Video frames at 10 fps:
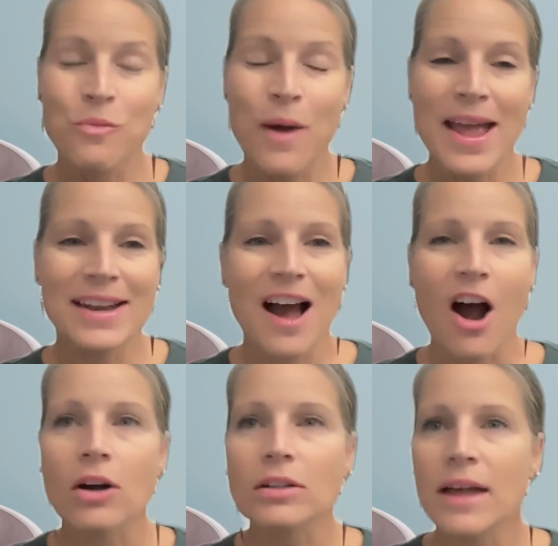When
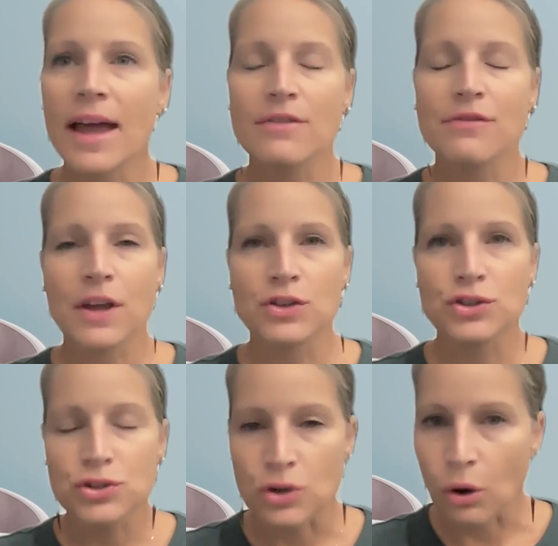our life
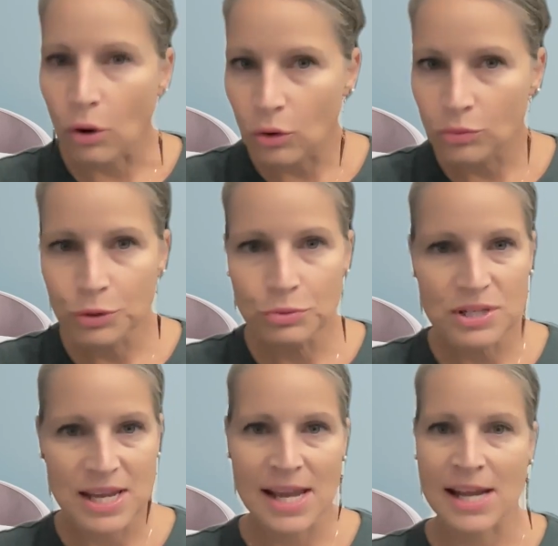is so
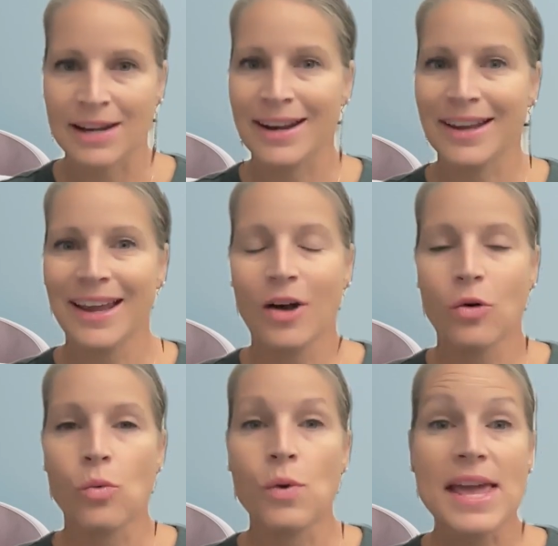routine,
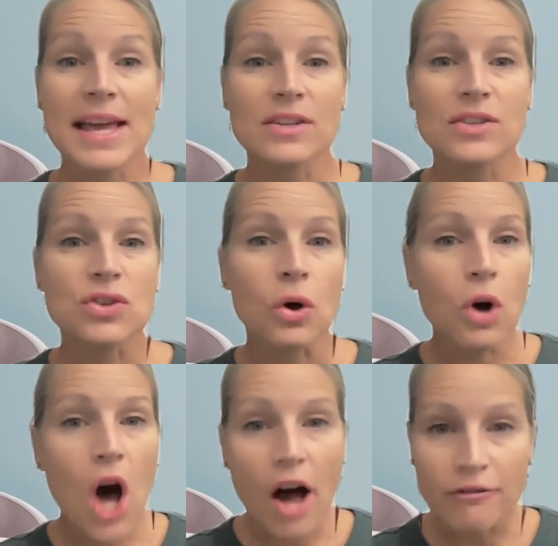we get so
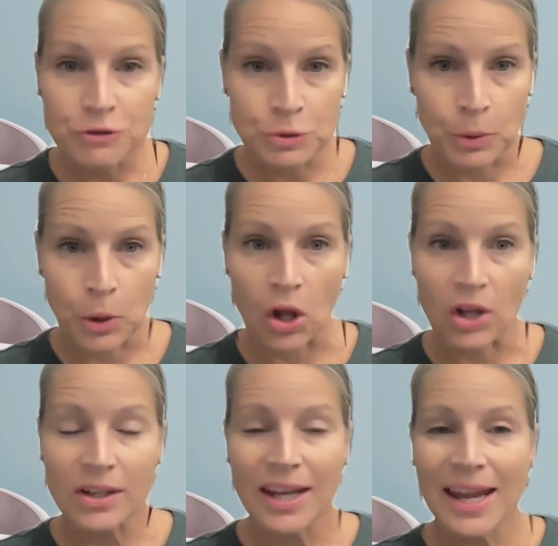
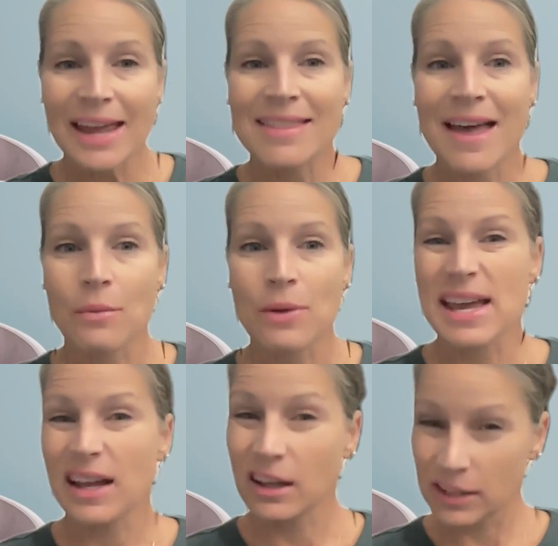comfortable that we
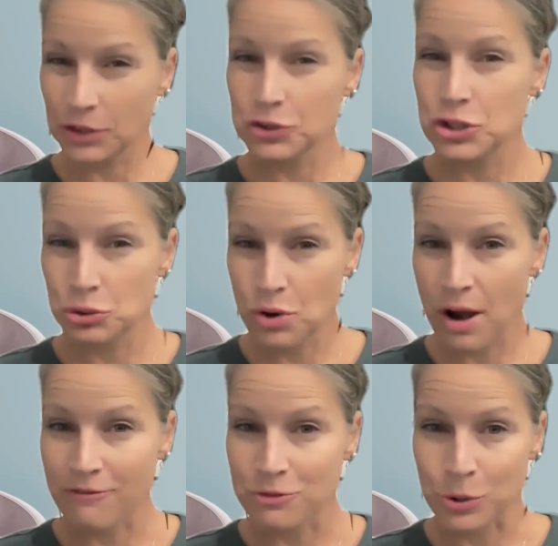get a little too
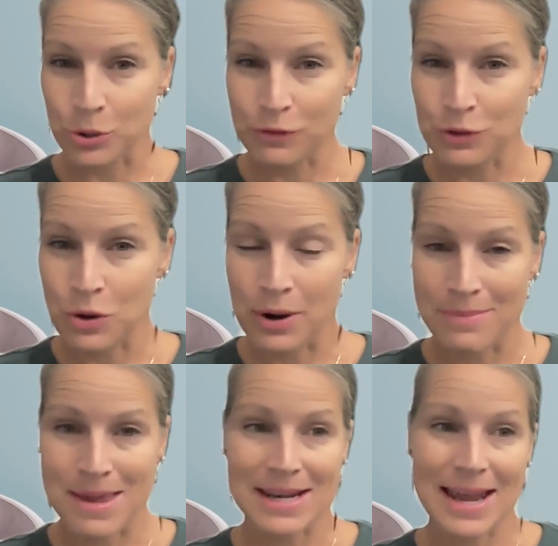comfortable, if you know what I
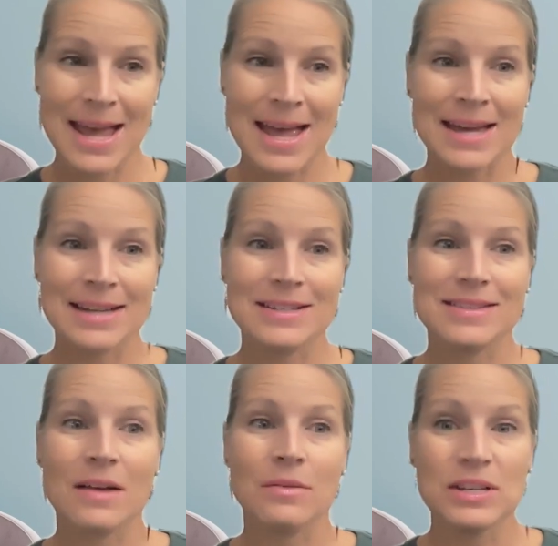mean. And
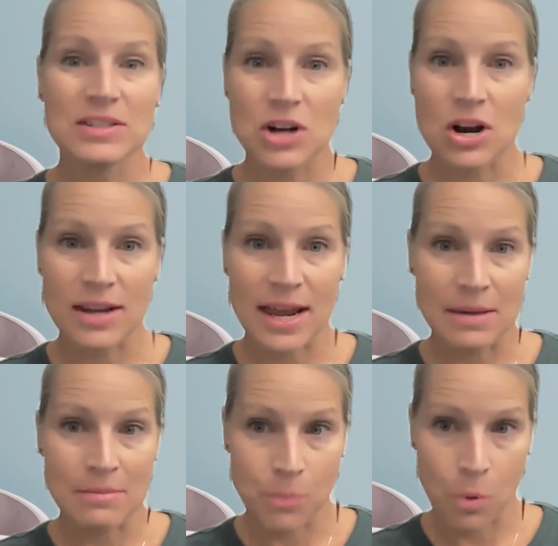then we start
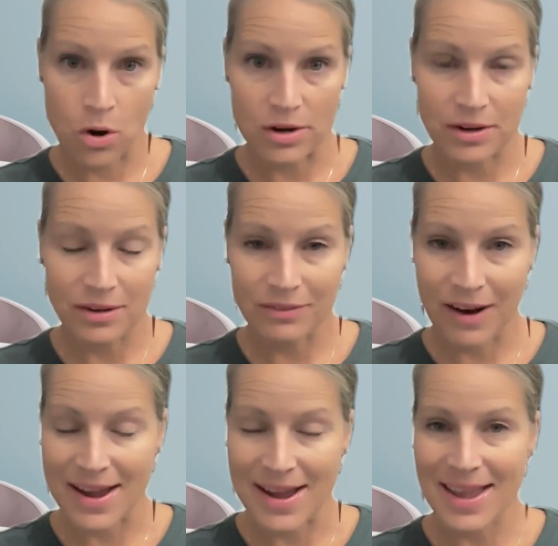getting bored,
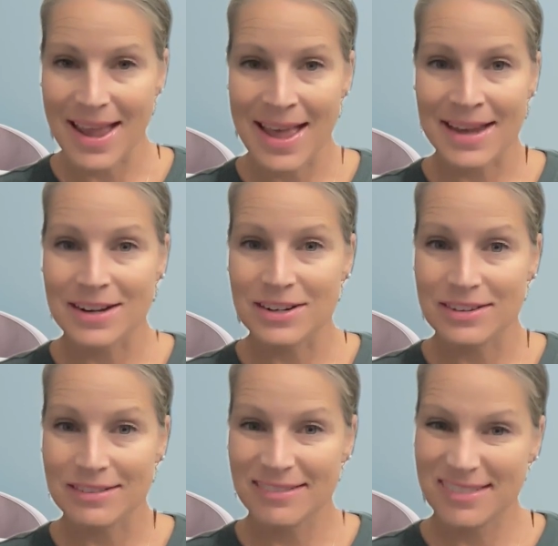right? And
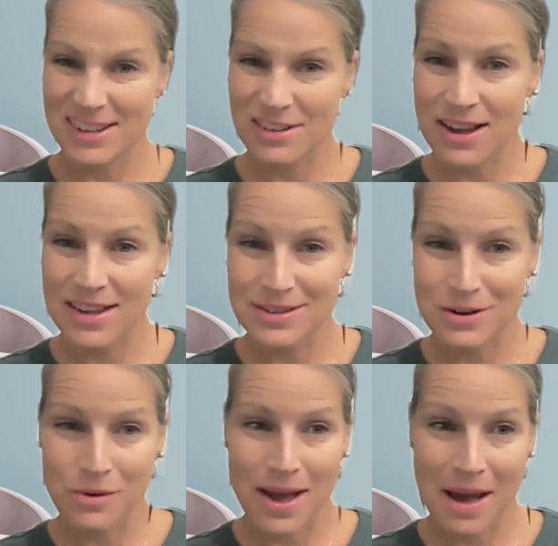do you guys
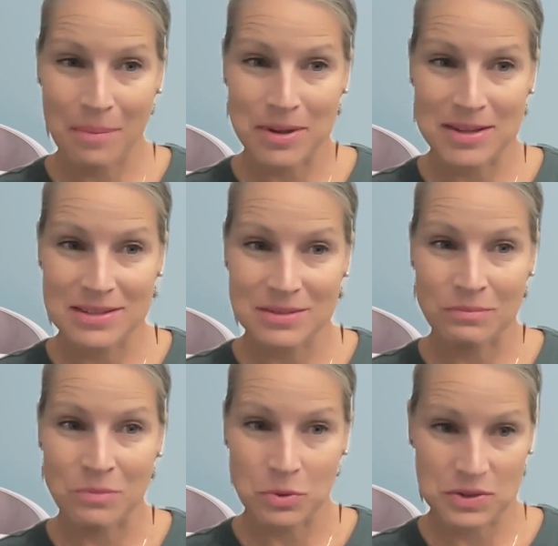know what happens
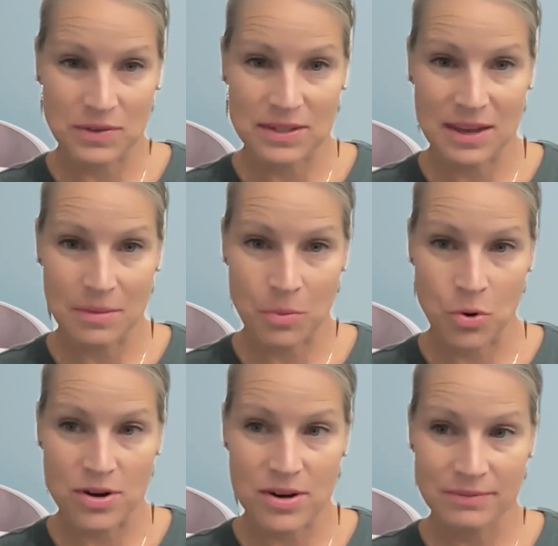when most of us get
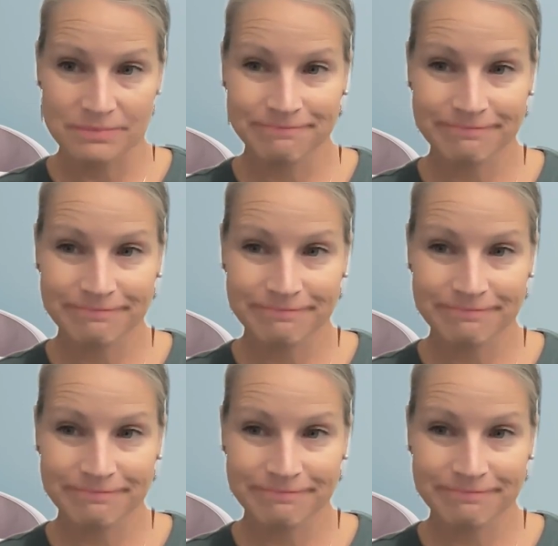bored?